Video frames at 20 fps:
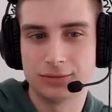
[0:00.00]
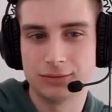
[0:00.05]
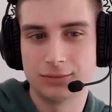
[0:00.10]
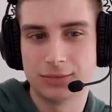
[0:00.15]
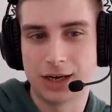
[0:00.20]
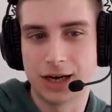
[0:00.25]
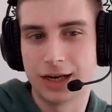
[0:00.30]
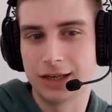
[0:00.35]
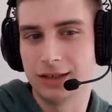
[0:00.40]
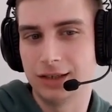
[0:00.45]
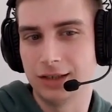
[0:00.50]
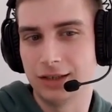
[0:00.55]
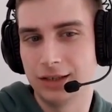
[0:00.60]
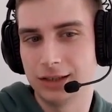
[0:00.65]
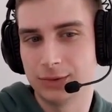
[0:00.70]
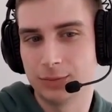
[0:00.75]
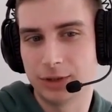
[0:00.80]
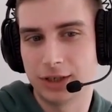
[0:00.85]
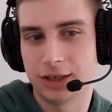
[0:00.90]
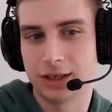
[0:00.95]

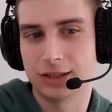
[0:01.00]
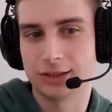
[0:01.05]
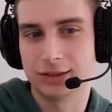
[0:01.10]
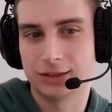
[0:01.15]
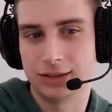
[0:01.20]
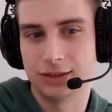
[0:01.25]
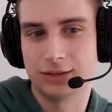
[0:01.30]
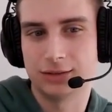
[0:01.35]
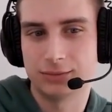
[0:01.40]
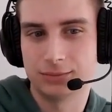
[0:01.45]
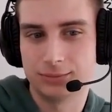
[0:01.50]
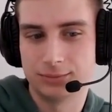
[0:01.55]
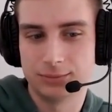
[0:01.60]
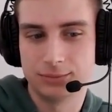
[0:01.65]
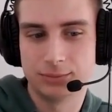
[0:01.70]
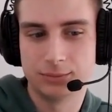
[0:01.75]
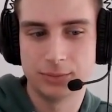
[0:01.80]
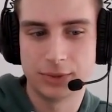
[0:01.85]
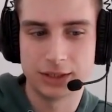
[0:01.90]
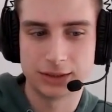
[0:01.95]
IDEs because they're
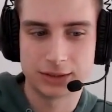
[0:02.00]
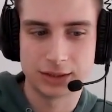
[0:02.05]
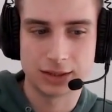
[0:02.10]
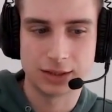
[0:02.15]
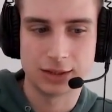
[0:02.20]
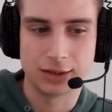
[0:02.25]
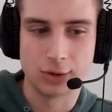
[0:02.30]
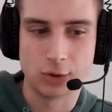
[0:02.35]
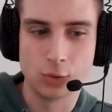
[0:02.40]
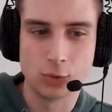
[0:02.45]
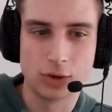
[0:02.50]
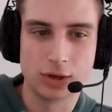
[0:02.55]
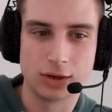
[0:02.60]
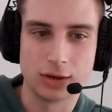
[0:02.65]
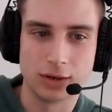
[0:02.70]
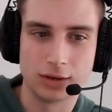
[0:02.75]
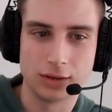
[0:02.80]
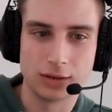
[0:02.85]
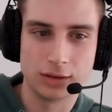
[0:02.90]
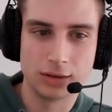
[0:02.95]
basically
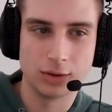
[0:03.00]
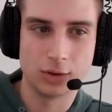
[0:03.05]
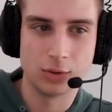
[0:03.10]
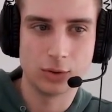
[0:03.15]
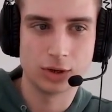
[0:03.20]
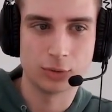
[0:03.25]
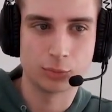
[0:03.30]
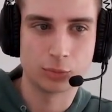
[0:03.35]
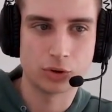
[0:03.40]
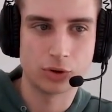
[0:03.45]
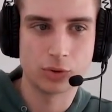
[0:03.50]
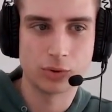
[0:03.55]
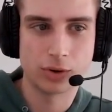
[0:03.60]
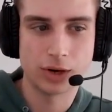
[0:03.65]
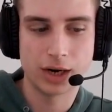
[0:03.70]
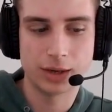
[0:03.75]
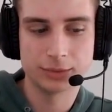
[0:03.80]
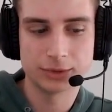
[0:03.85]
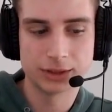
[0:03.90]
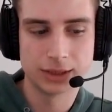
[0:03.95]
local
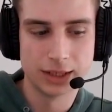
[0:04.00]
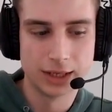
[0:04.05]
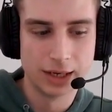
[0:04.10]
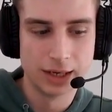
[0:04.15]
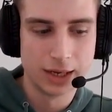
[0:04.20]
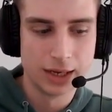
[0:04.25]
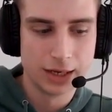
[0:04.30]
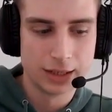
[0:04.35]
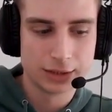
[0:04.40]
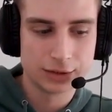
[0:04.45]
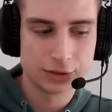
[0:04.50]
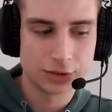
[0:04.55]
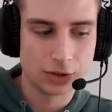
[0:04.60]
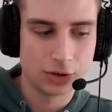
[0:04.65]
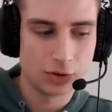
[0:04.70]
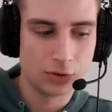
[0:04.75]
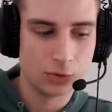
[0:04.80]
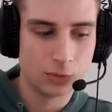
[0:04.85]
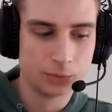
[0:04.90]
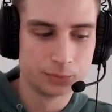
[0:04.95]
programs.
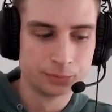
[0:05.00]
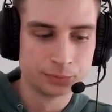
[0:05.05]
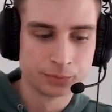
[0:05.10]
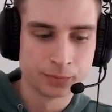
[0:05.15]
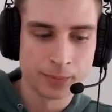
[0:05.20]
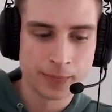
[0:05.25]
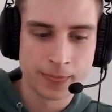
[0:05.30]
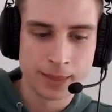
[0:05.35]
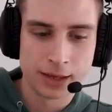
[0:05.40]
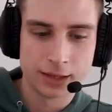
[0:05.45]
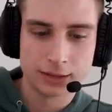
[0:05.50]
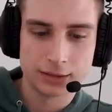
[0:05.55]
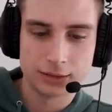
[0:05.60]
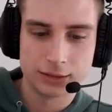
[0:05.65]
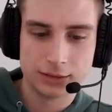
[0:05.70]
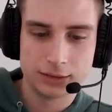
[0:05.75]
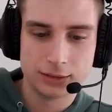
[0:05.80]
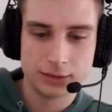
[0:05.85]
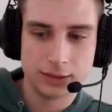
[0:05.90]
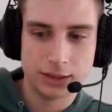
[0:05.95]
So
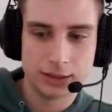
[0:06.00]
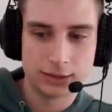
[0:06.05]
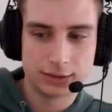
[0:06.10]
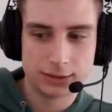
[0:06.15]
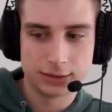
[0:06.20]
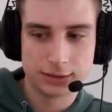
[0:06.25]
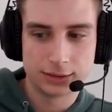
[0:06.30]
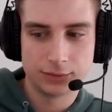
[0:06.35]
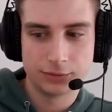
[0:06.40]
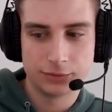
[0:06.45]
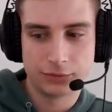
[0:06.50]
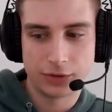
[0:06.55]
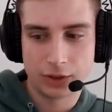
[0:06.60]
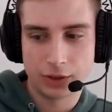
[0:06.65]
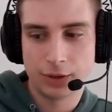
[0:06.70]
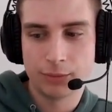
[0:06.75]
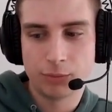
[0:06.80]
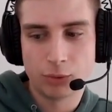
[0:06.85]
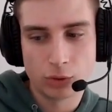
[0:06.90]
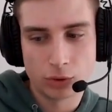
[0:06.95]
it's
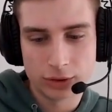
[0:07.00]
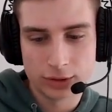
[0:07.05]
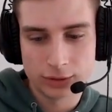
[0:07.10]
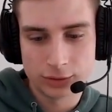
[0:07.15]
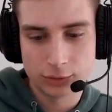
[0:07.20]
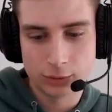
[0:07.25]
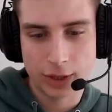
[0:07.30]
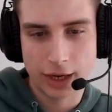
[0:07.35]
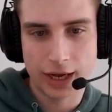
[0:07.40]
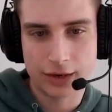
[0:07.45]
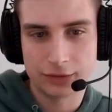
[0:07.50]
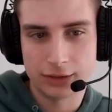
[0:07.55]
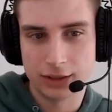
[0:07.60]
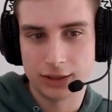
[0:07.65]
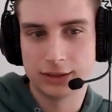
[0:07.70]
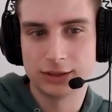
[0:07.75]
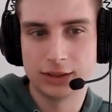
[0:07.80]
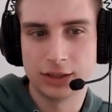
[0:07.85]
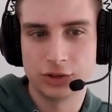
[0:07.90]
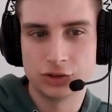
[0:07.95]
very important to have the
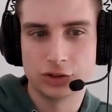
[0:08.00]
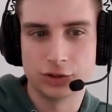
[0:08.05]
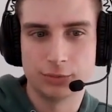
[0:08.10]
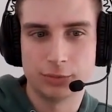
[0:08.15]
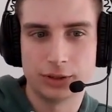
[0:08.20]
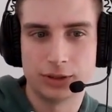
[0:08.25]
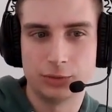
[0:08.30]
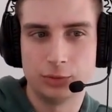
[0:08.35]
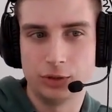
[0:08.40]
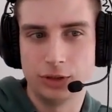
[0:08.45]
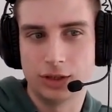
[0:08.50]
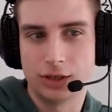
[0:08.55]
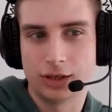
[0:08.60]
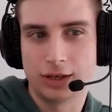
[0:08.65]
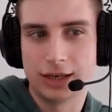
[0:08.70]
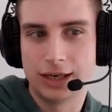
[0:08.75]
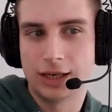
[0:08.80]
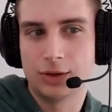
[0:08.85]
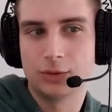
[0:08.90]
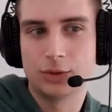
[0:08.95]
distinction between a
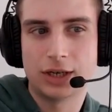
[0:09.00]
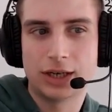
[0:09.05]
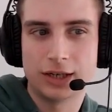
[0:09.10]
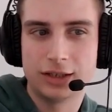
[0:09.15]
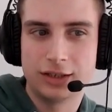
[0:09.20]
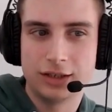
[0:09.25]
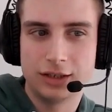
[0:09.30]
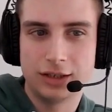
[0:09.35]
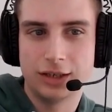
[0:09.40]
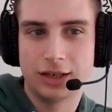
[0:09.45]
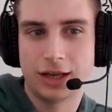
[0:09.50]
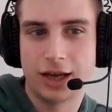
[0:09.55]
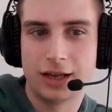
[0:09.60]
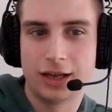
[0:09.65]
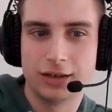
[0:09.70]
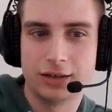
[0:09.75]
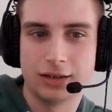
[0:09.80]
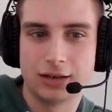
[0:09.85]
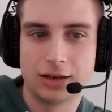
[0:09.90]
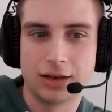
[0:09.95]
cloud ID
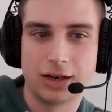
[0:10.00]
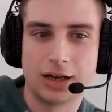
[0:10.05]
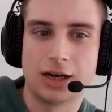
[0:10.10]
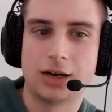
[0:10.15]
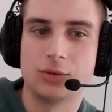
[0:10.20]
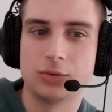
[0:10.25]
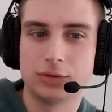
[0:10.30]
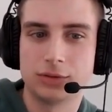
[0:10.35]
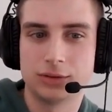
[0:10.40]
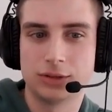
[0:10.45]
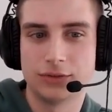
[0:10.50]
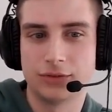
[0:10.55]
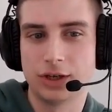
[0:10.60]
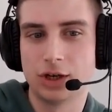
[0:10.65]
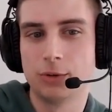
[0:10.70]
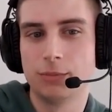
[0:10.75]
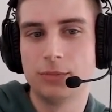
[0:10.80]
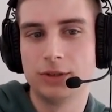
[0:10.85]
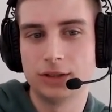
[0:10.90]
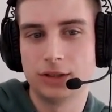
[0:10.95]
and the cloud
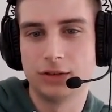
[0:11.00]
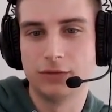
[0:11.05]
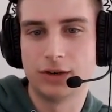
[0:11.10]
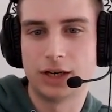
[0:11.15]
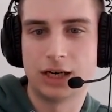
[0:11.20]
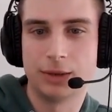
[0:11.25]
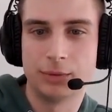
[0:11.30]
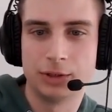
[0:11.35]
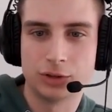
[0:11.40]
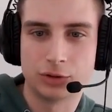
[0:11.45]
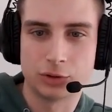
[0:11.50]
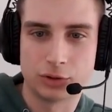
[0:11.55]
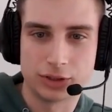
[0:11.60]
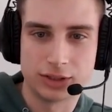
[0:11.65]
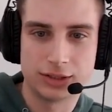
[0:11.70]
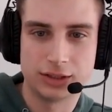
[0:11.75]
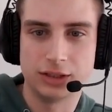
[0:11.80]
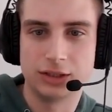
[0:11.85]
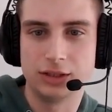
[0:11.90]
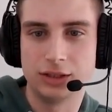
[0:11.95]
development environment, or
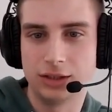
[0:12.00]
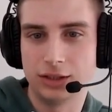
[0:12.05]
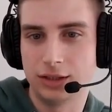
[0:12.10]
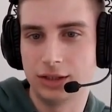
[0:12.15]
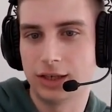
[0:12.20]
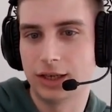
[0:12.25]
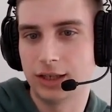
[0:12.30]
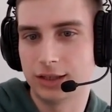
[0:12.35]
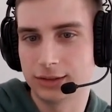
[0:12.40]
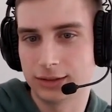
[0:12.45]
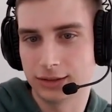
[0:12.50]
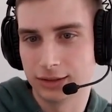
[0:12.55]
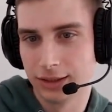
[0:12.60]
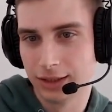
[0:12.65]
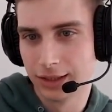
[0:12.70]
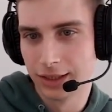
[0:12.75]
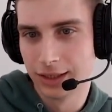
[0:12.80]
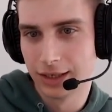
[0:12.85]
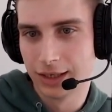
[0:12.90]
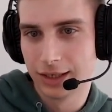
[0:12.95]
CD as
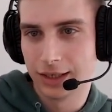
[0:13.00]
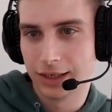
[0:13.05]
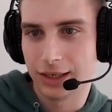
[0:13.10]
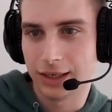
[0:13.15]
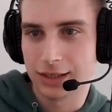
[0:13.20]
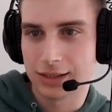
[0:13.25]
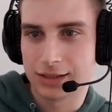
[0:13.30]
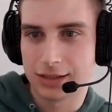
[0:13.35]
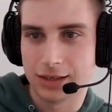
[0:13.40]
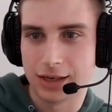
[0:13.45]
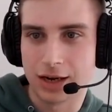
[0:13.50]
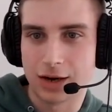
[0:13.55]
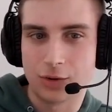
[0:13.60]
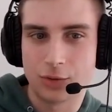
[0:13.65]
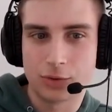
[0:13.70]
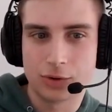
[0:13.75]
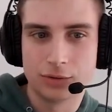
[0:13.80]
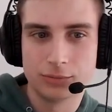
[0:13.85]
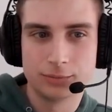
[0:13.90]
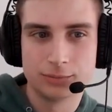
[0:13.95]
it's
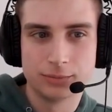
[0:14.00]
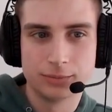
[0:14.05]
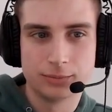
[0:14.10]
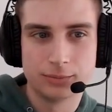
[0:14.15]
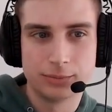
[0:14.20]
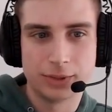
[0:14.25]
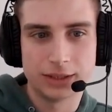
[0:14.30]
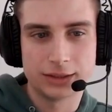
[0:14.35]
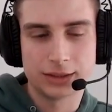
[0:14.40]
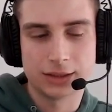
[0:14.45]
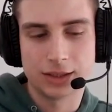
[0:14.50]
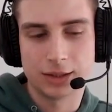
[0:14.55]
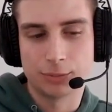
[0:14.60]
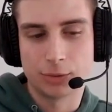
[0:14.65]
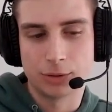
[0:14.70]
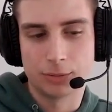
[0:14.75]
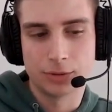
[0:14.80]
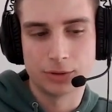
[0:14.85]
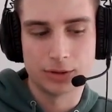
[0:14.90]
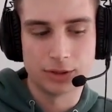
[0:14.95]
now basically
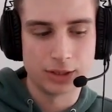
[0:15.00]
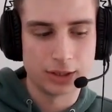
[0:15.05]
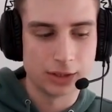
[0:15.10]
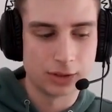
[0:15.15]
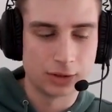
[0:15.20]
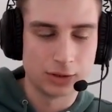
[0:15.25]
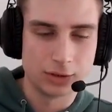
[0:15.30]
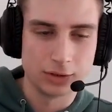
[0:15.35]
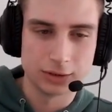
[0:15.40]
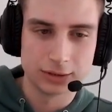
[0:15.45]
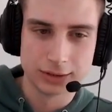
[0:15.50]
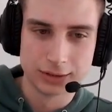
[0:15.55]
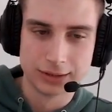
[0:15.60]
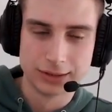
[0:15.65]
popularly called.